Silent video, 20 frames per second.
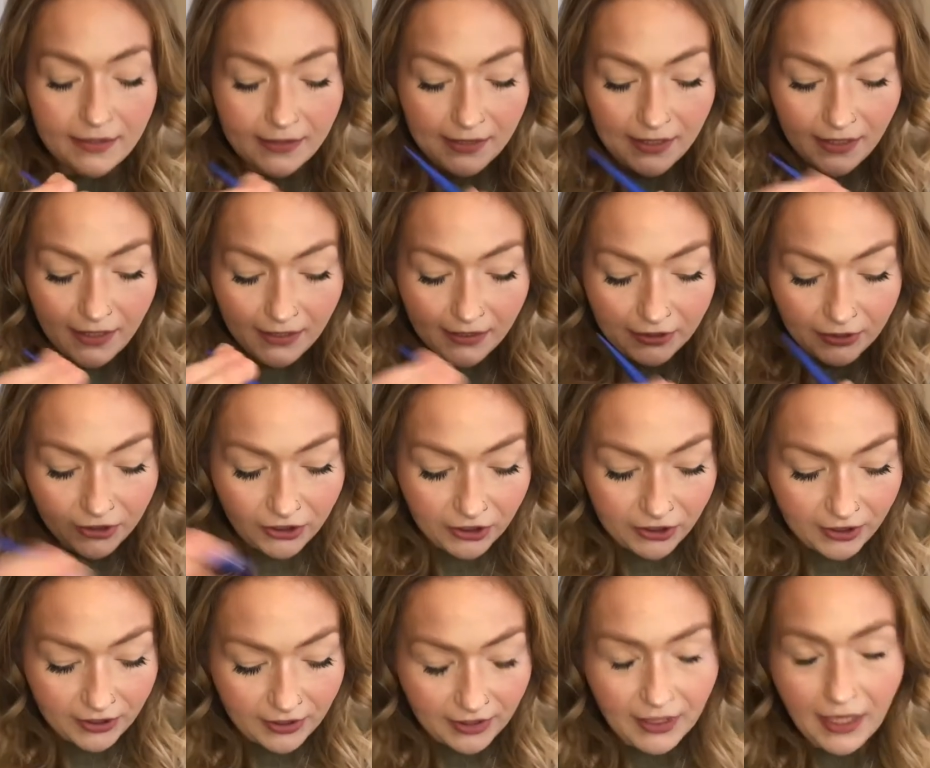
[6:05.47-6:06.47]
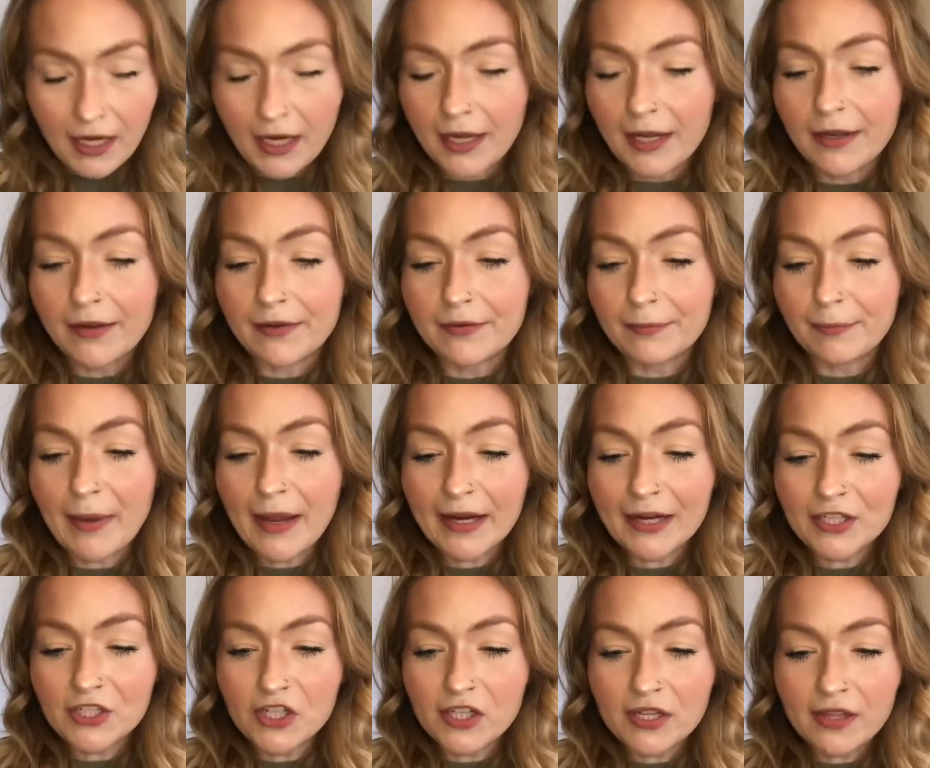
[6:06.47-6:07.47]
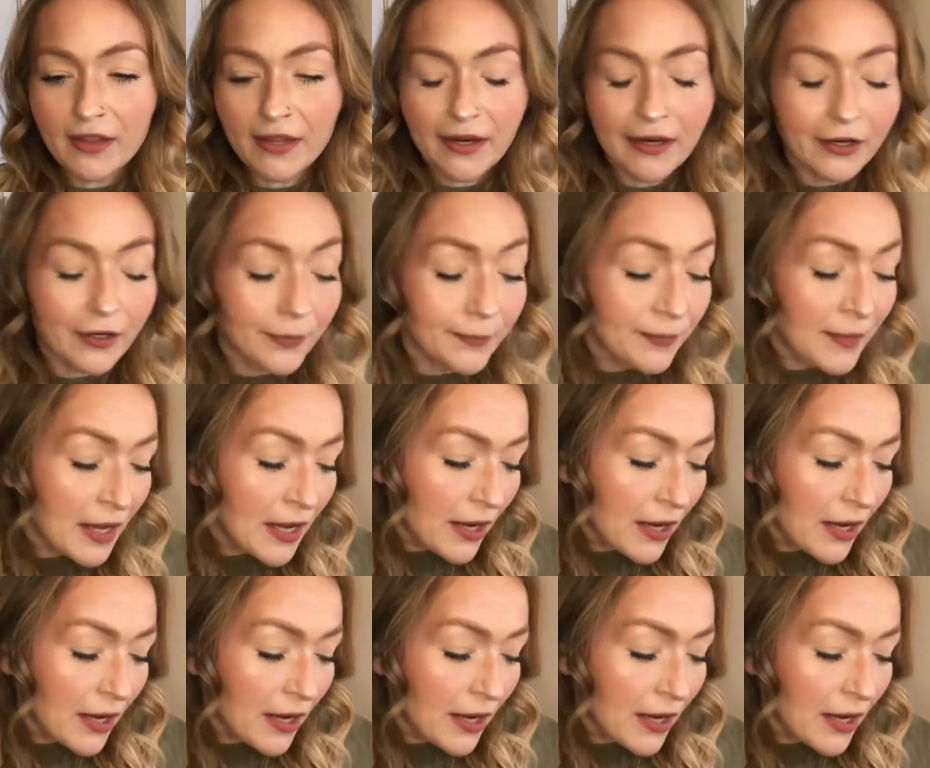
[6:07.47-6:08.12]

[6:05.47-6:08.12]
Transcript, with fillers: touch uh, packaging there.